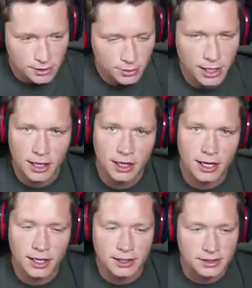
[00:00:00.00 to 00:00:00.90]
So we gotta
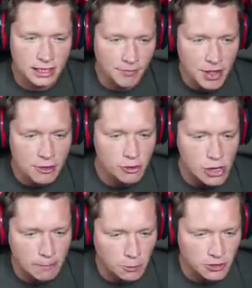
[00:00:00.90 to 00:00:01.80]
get something that
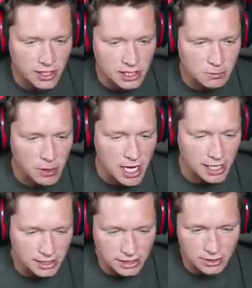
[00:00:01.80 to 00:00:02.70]
represents being
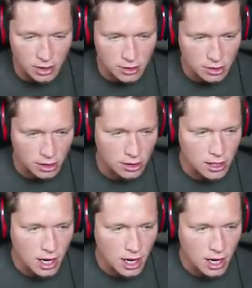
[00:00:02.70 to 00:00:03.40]
a starter.